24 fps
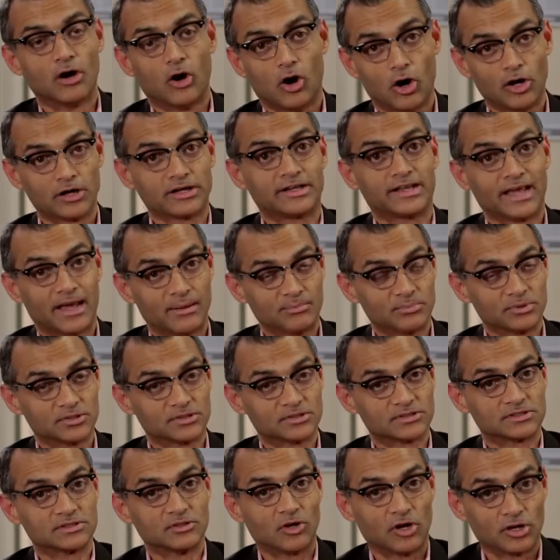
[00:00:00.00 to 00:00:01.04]
on
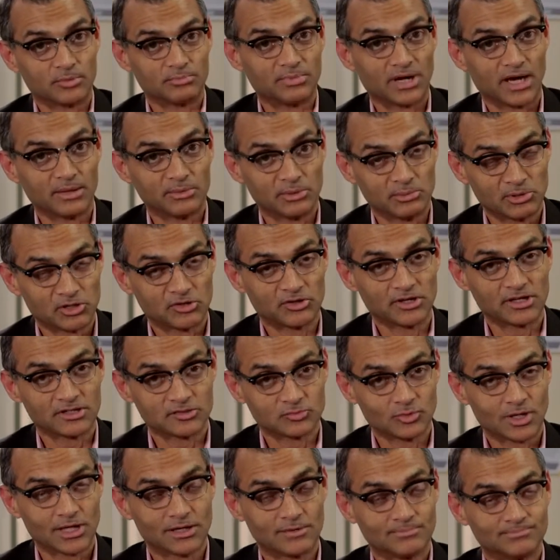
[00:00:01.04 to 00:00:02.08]
campus on biomimicry as
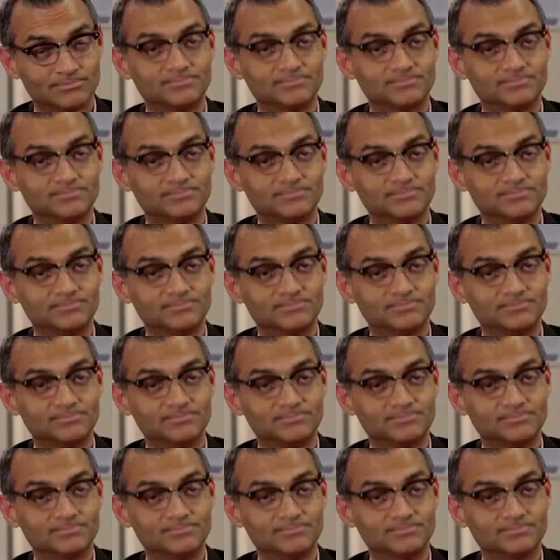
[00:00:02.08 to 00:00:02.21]
well.